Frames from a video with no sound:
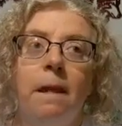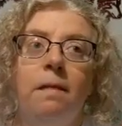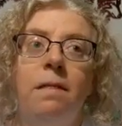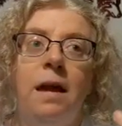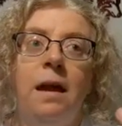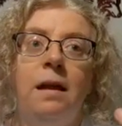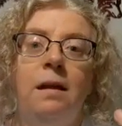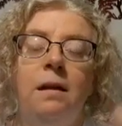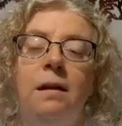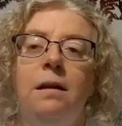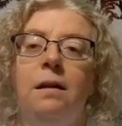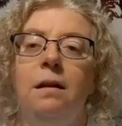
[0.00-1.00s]

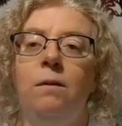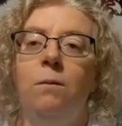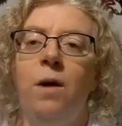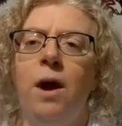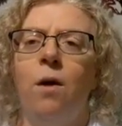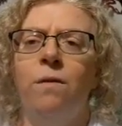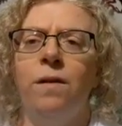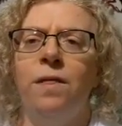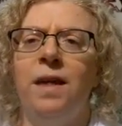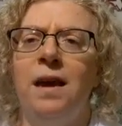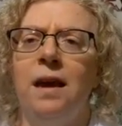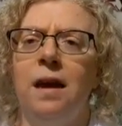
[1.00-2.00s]
then we
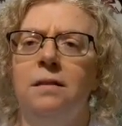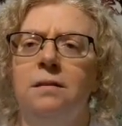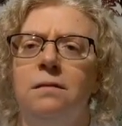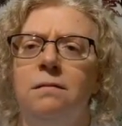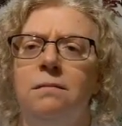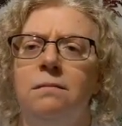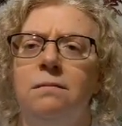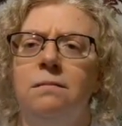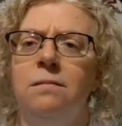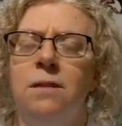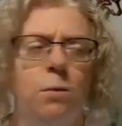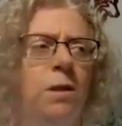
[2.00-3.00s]
overthink it.
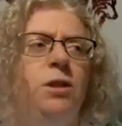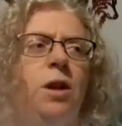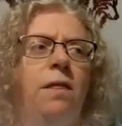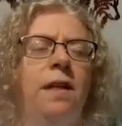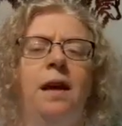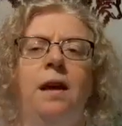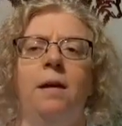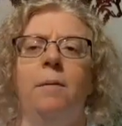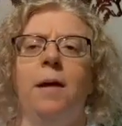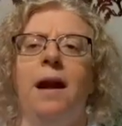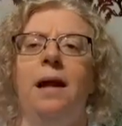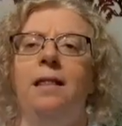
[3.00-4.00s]
Then we start thinking
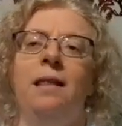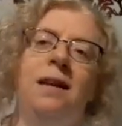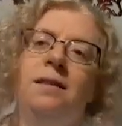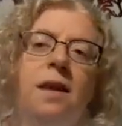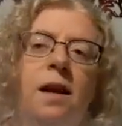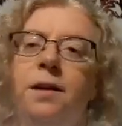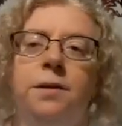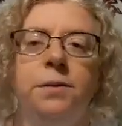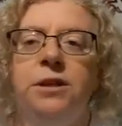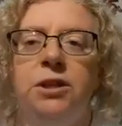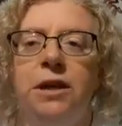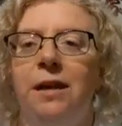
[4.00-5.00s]
about it, and then it's not intuition